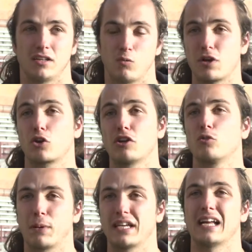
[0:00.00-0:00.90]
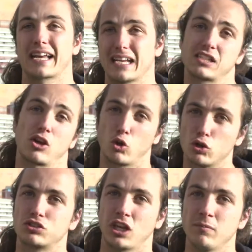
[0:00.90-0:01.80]
we are going to play against a
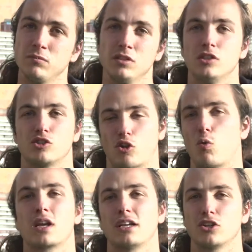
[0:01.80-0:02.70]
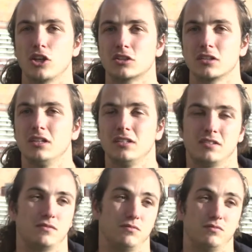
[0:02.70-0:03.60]
good team, so we cannot
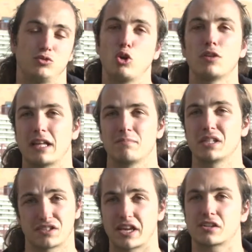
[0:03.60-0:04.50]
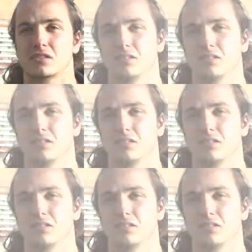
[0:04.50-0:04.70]
do that mistakes.